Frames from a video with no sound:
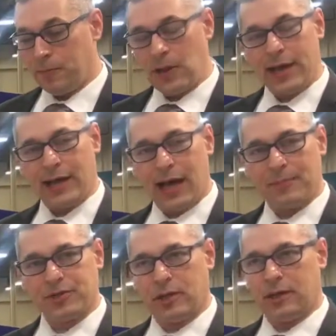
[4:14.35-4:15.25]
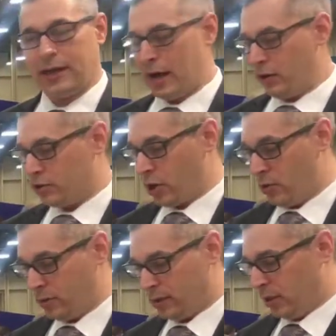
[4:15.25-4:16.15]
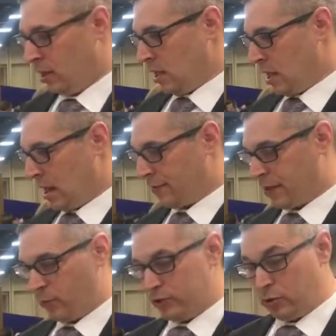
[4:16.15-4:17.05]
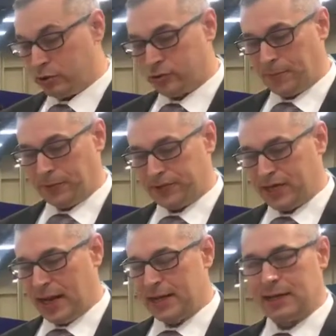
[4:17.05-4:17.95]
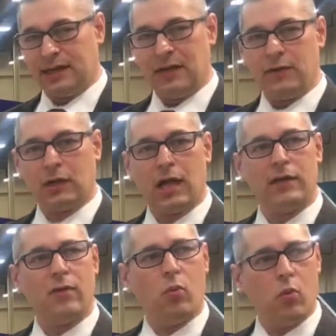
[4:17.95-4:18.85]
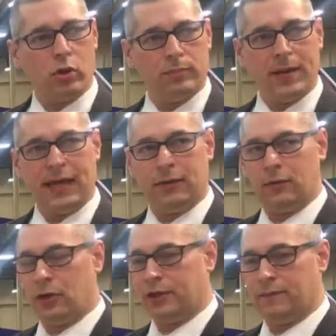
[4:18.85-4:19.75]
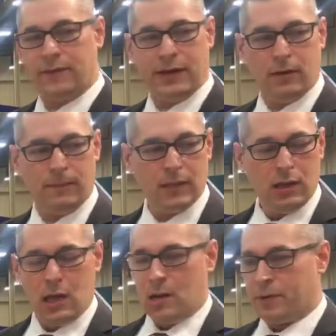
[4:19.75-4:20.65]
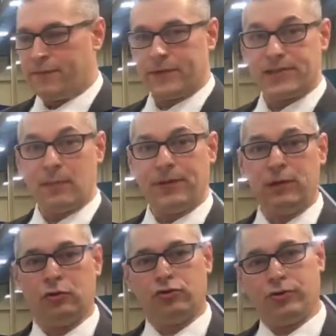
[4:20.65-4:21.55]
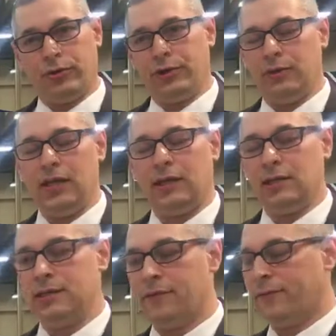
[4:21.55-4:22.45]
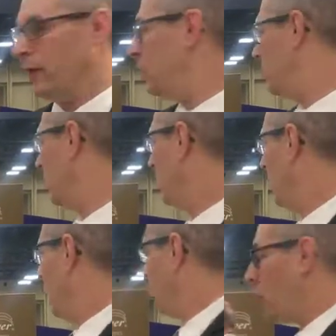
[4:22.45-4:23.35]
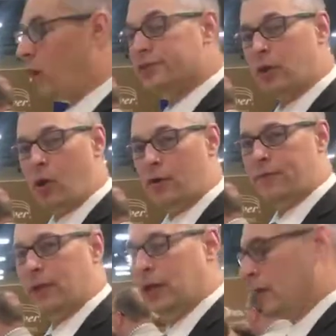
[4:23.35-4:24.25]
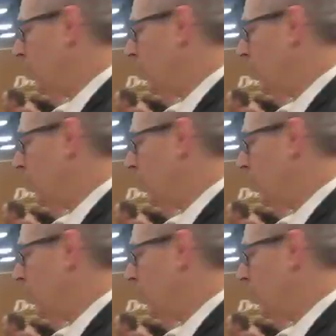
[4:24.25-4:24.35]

plank option in carriage oak that we do a triple stain and give it kind of a worn paint look and feel. But for something truly unique and different, we're also offering it